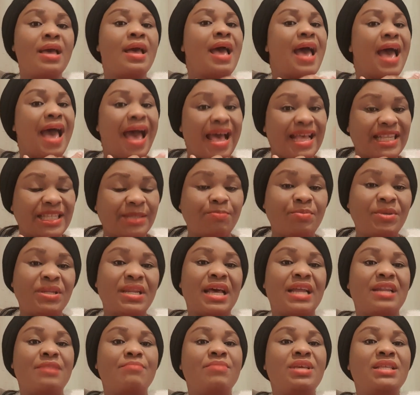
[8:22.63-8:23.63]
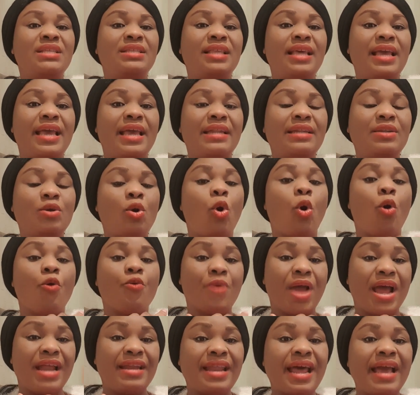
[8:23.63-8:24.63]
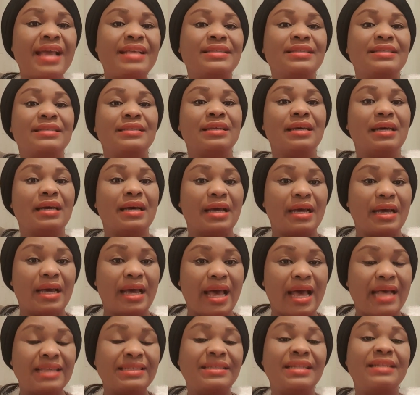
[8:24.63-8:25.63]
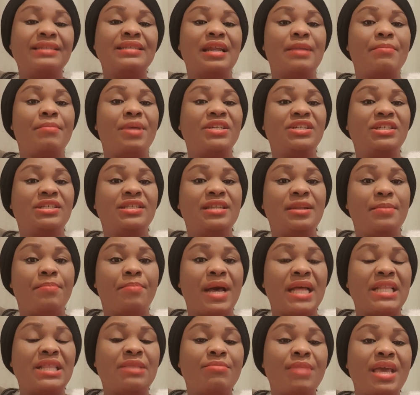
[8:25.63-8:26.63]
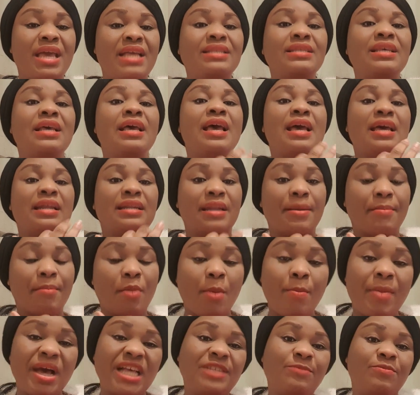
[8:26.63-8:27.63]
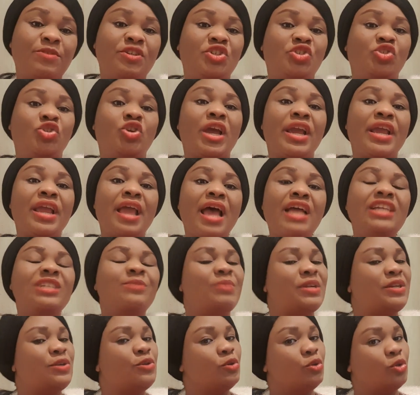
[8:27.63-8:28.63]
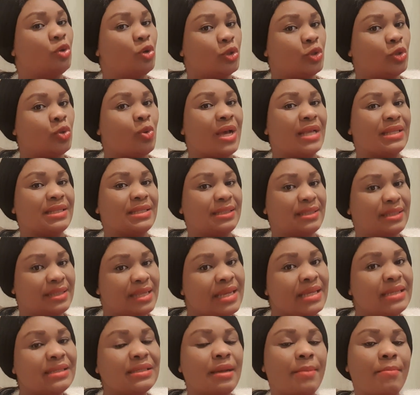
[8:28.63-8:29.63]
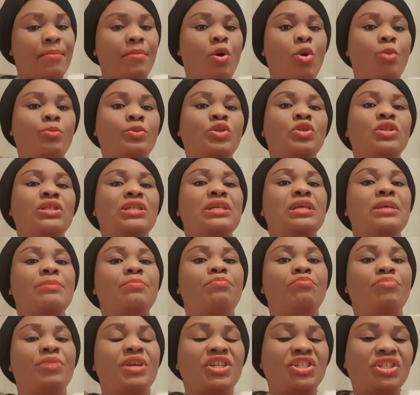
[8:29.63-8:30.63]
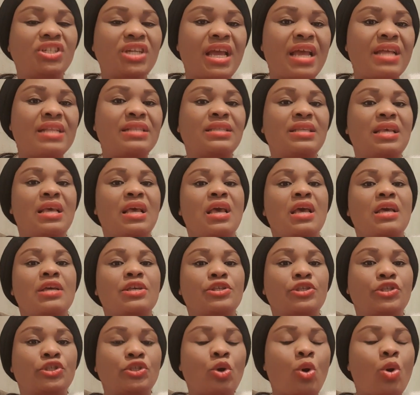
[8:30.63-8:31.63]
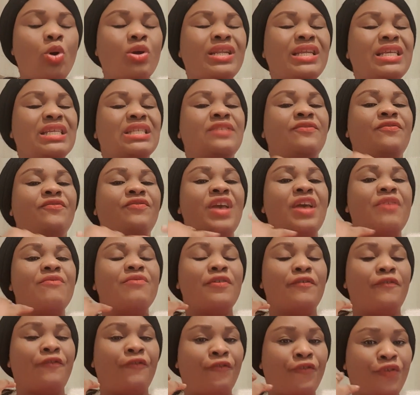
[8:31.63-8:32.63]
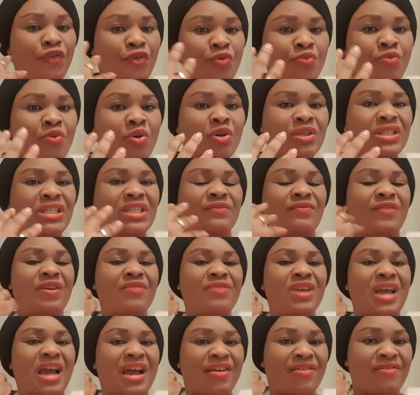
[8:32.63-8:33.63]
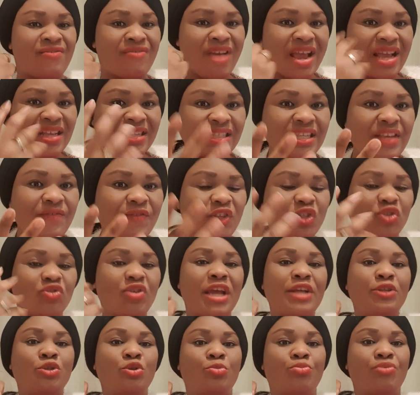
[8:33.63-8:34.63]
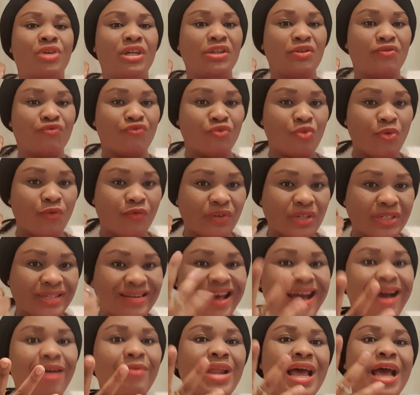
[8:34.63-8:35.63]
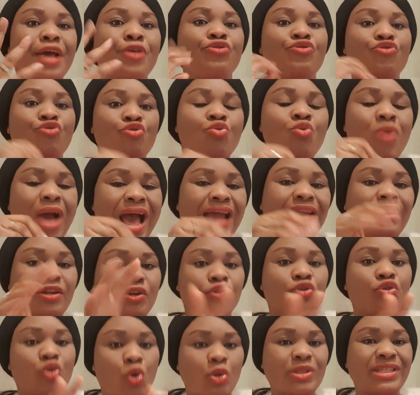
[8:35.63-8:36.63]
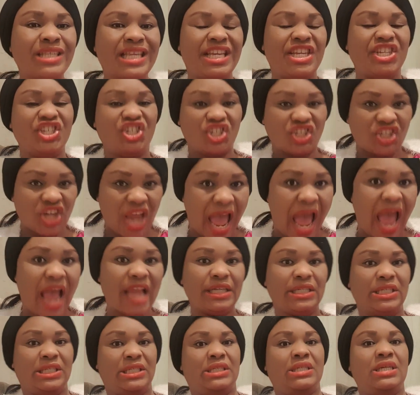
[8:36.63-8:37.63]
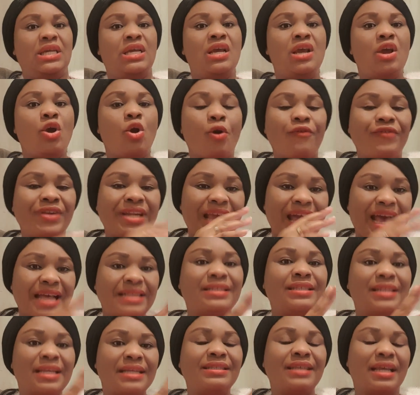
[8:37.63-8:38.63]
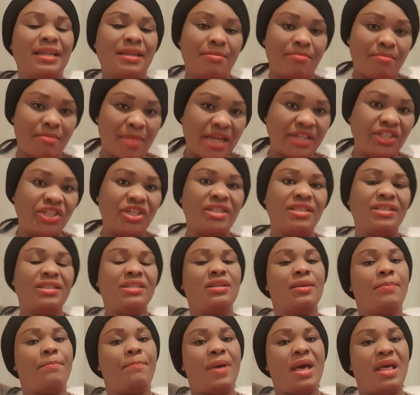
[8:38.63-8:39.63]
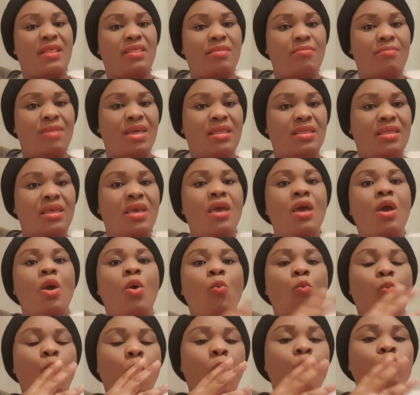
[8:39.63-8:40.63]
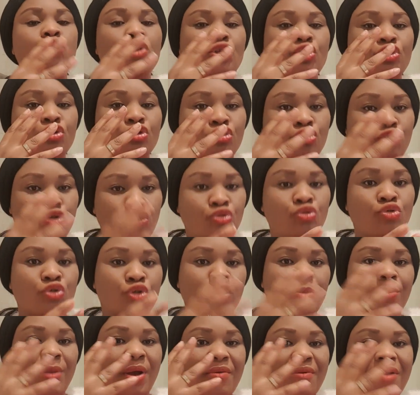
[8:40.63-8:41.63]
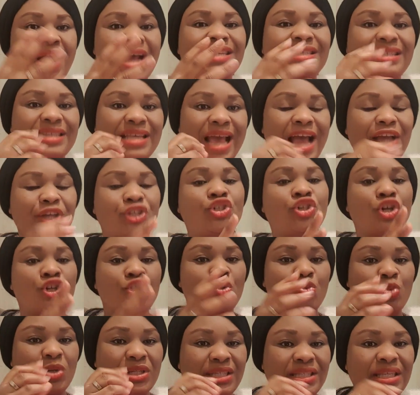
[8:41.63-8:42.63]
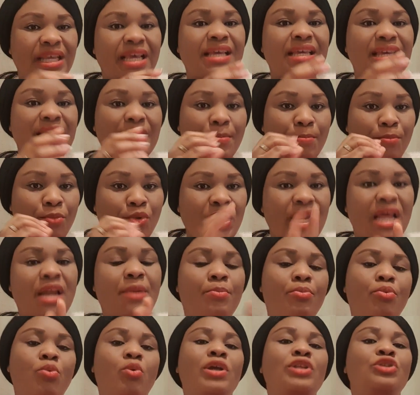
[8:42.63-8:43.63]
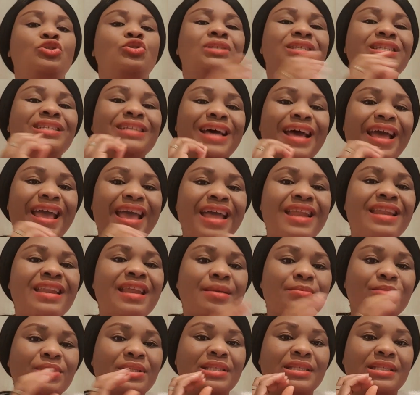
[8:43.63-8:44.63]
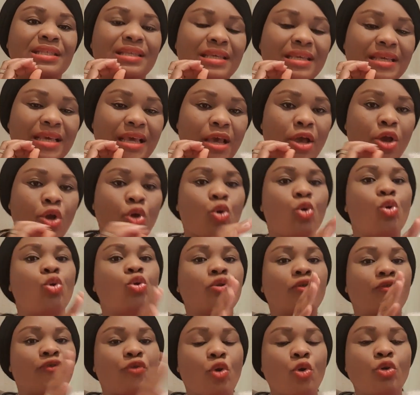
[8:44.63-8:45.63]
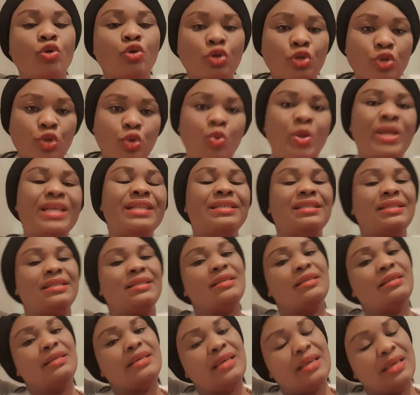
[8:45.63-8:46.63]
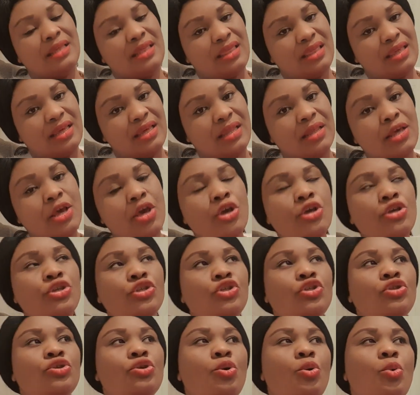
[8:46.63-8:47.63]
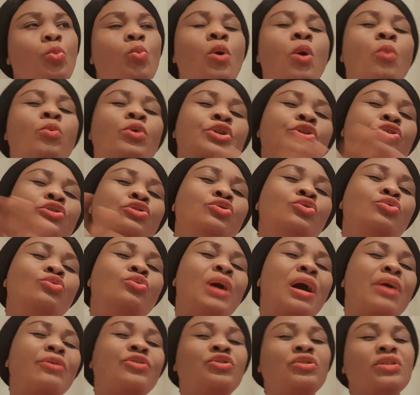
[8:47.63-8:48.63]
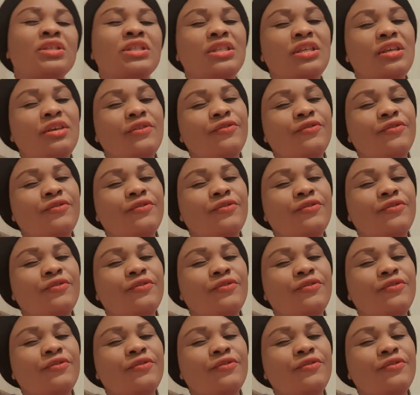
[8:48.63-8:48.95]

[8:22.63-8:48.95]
has been admitted, or rather is in the accident and emergency department. The mom has been triaged, but no doctor has seen the mom. So the patient's son is very furious, is very aggressive, is trying to bring the roof down, and you are the nurse in charge of the accident and emergency department. What will you do? Summarize the action you will take in bullet points using the NMC Code of Conduct 2018. So what will you do? I'll just